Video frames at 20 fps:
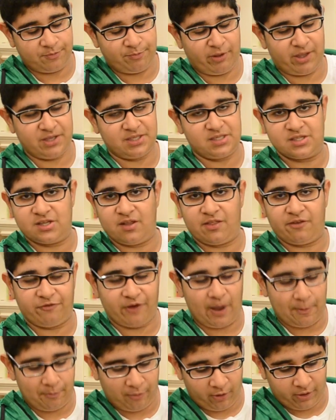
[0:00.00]
places on the
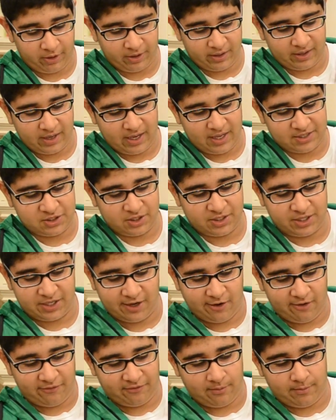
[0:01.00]
fretboard, as you can
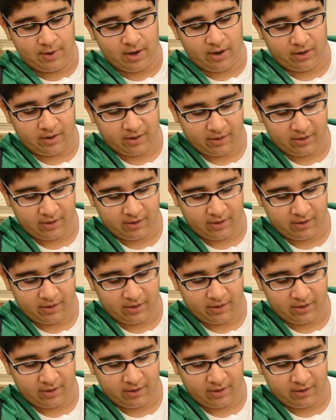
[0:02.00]
hear from here.